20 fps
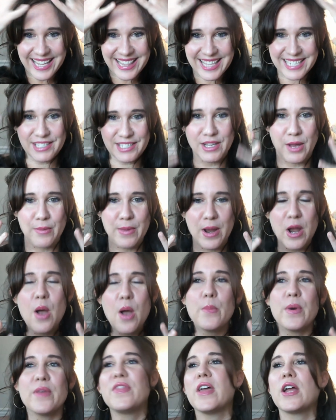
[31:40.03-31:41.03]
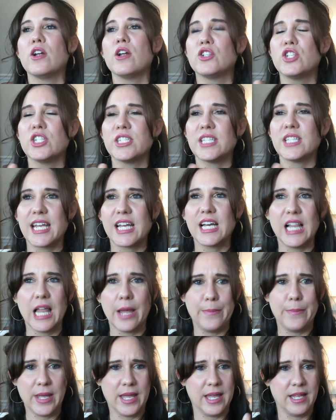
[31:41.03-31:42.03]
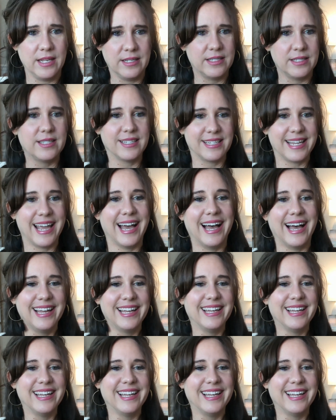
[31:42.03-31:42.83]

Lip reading: like this is on me, but they're just like clip-ins. Yeah.